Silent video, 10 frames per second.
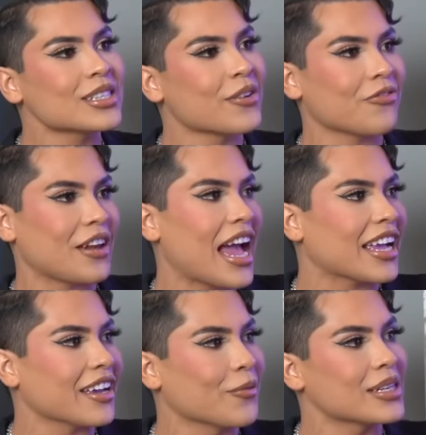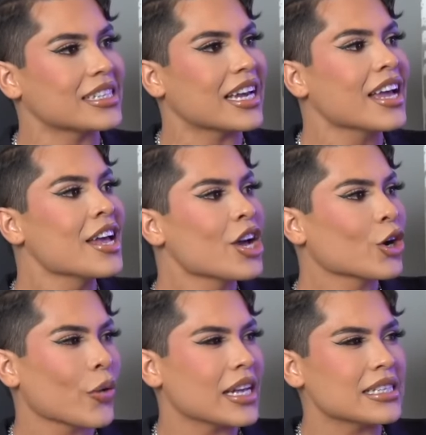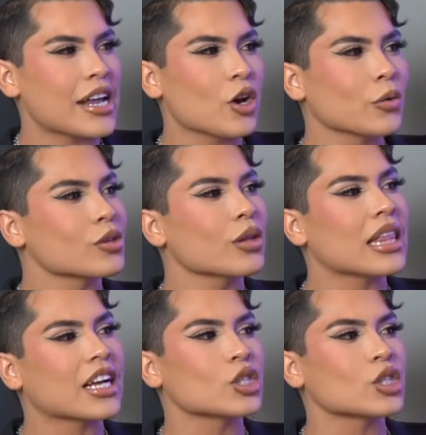was the flight? Was it crazy? I know it was only like a